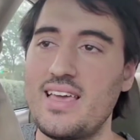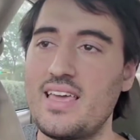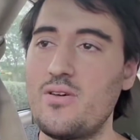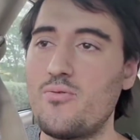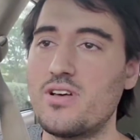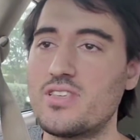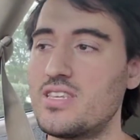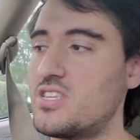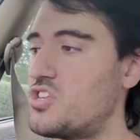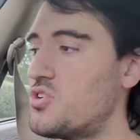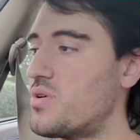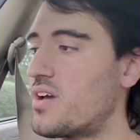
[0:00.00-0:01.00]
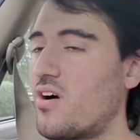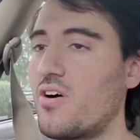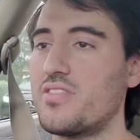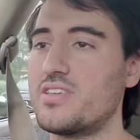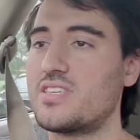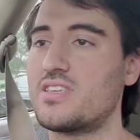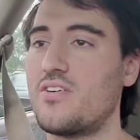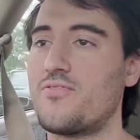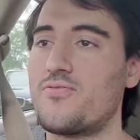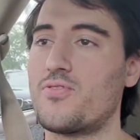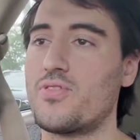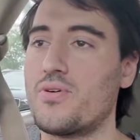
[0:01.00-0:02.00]
he wasn't doing all this stuff
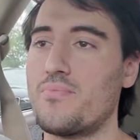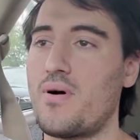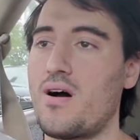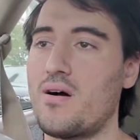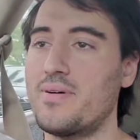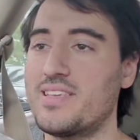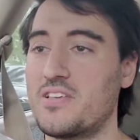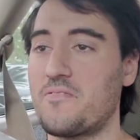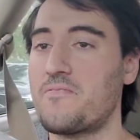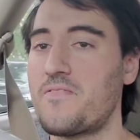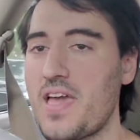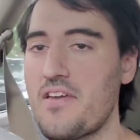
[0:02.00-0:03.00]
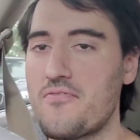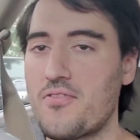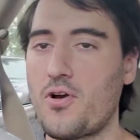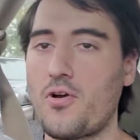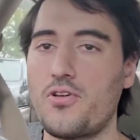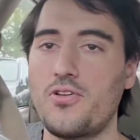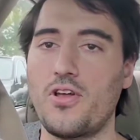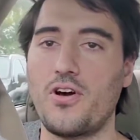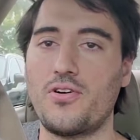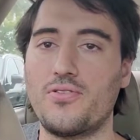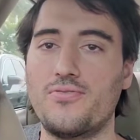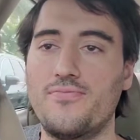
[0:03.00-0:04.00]
for the mob as a favor, you
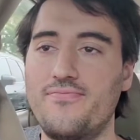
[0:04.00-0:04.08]
know.